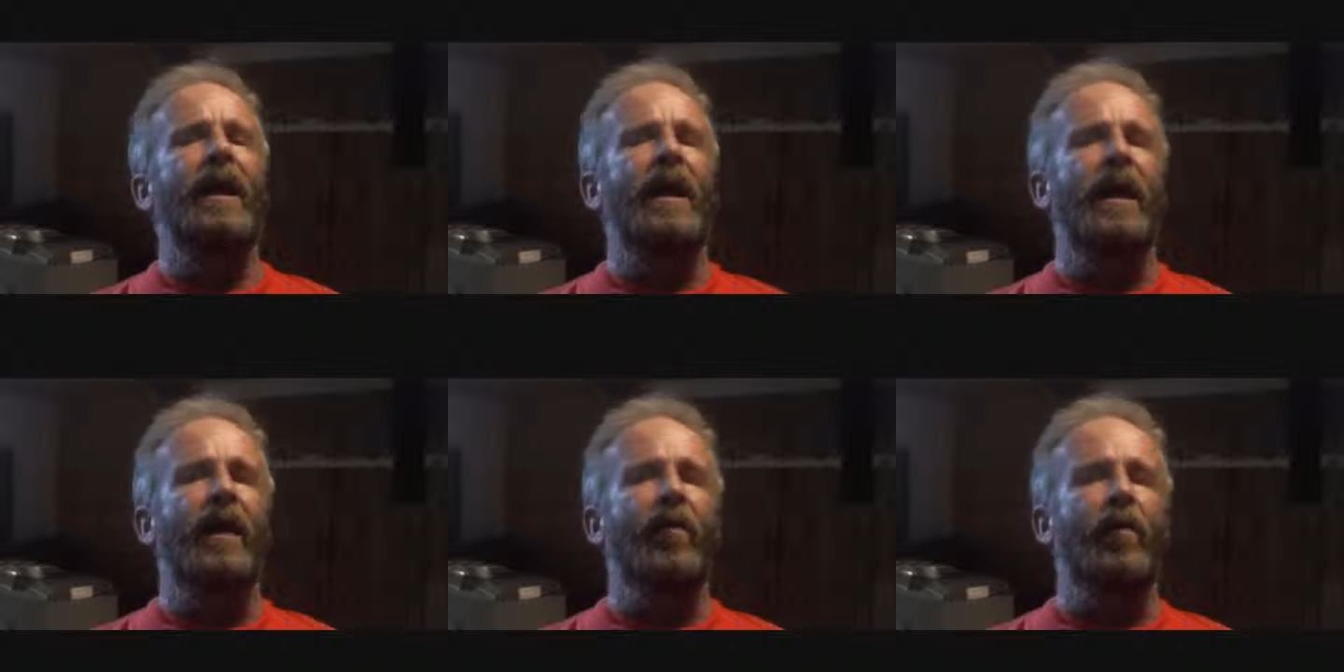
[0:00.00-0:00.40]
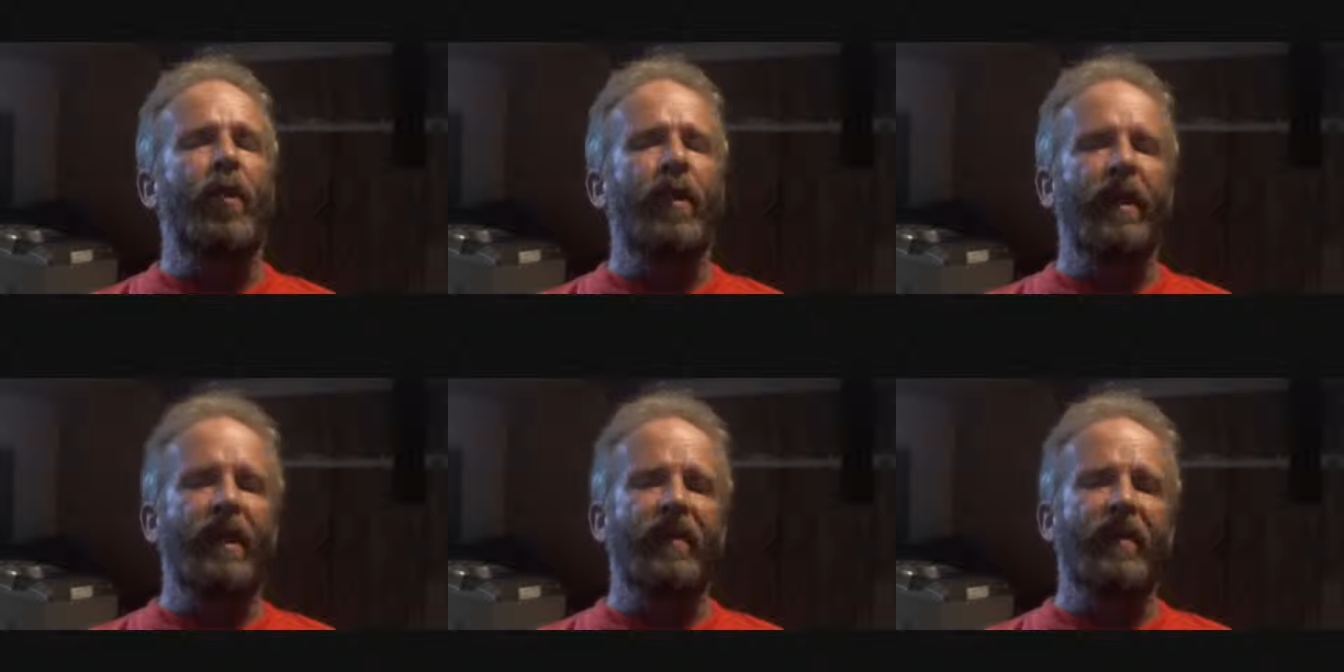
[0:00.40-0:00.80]
and I'm
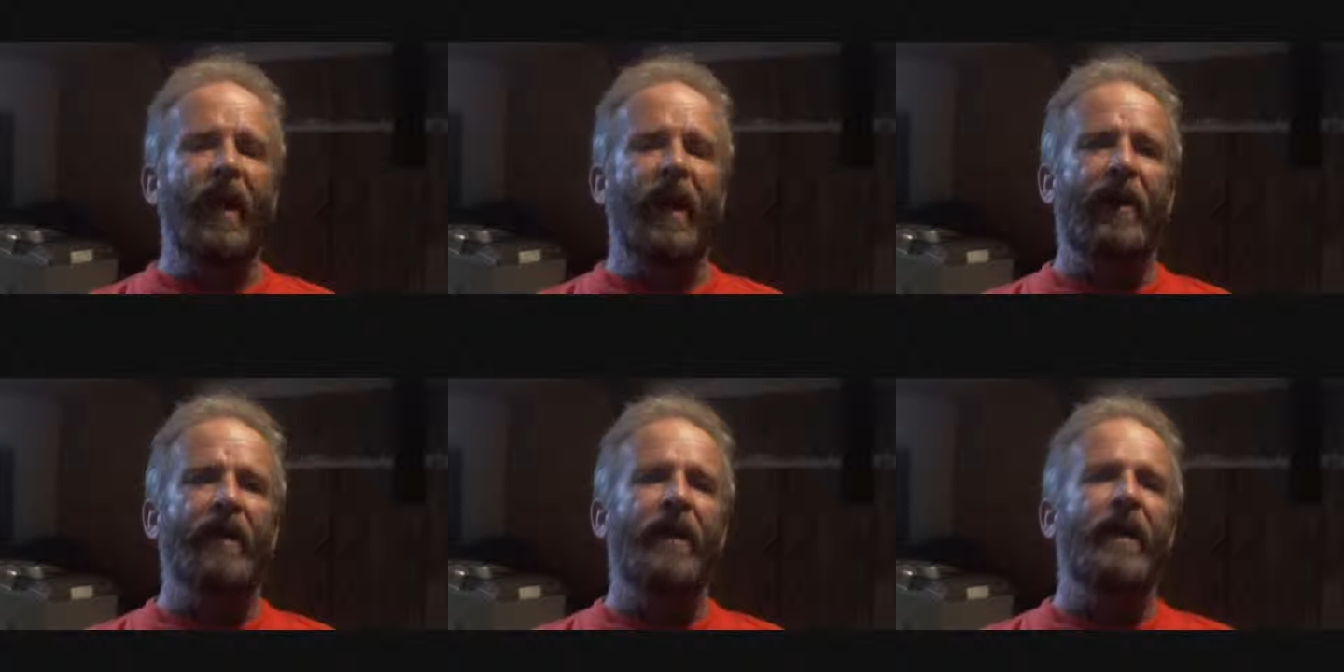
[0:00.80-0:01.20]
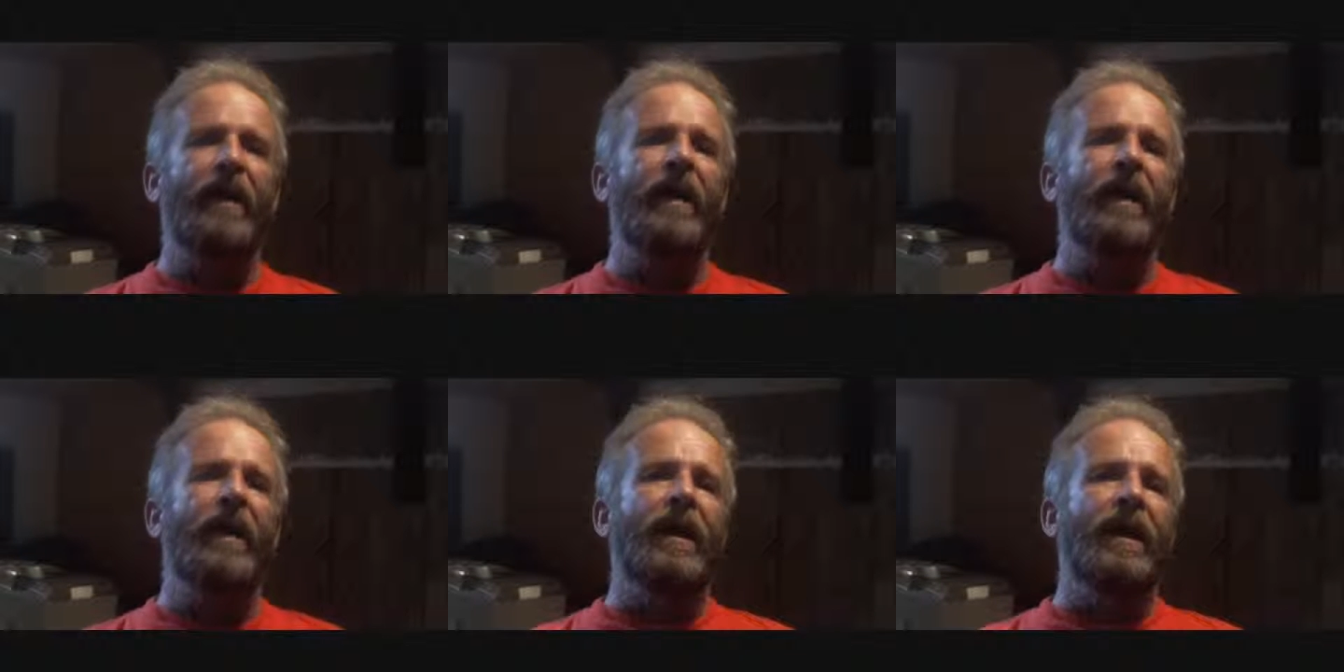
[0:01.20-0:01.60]
worried about
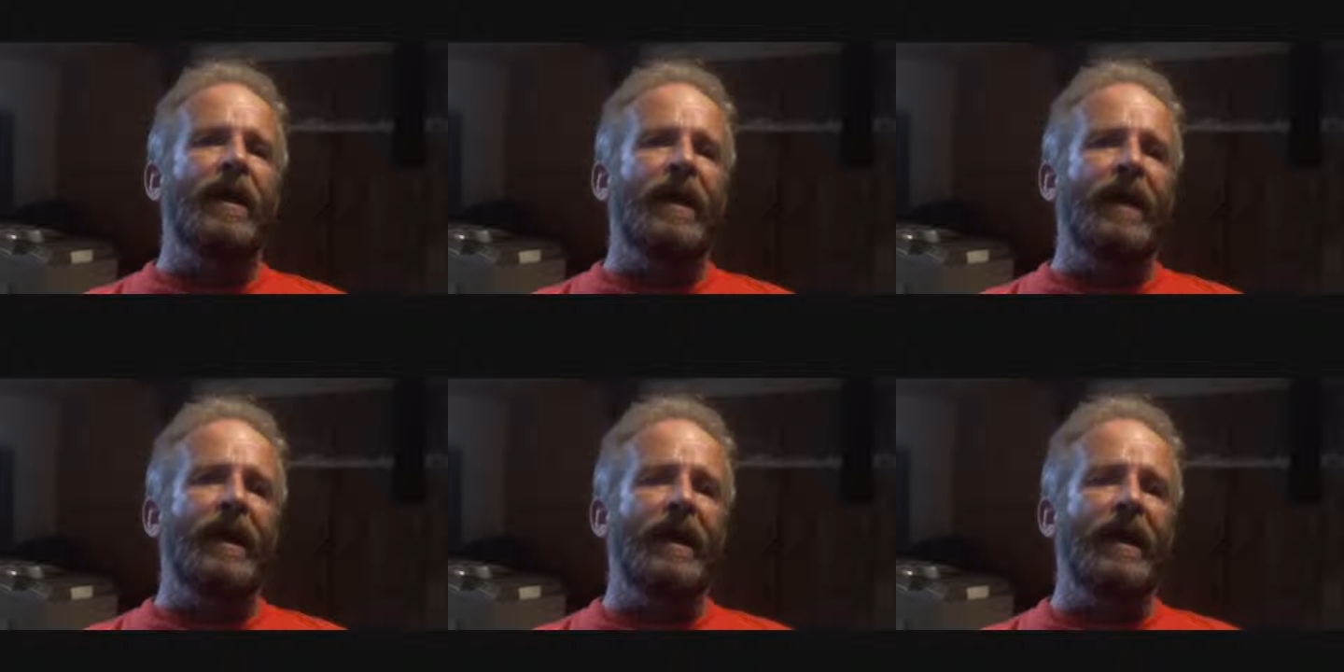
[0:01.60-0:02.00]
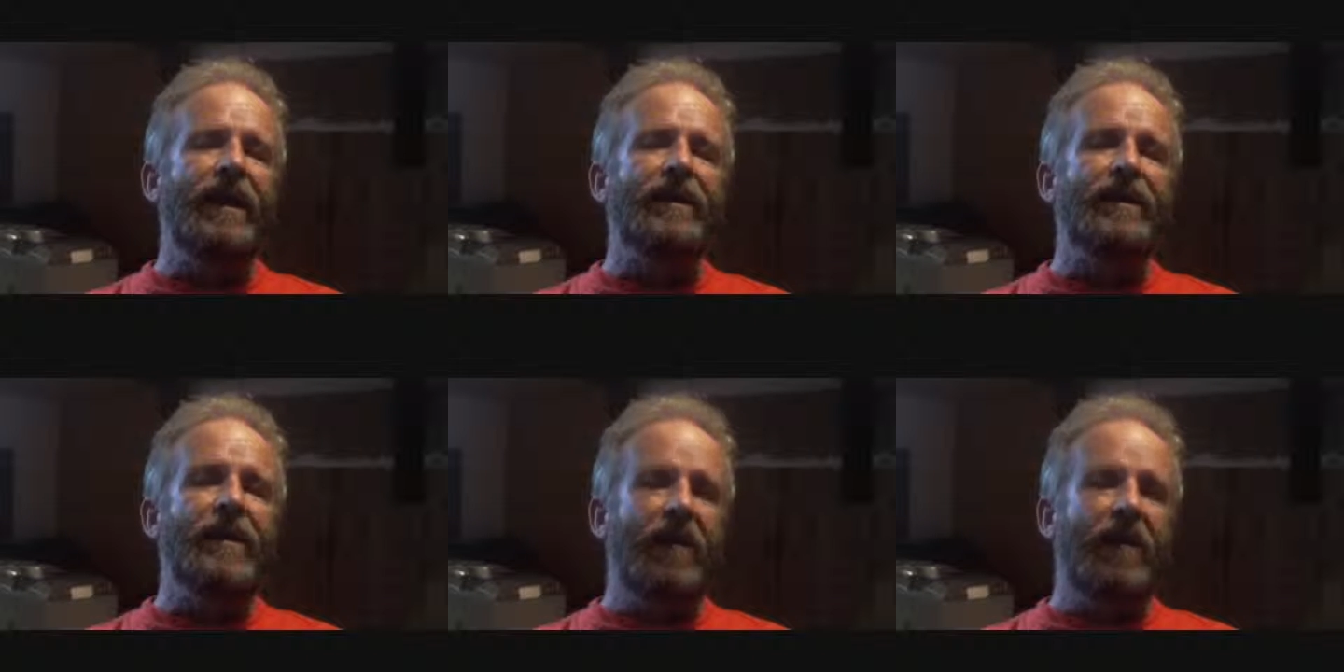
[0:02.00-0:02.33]
his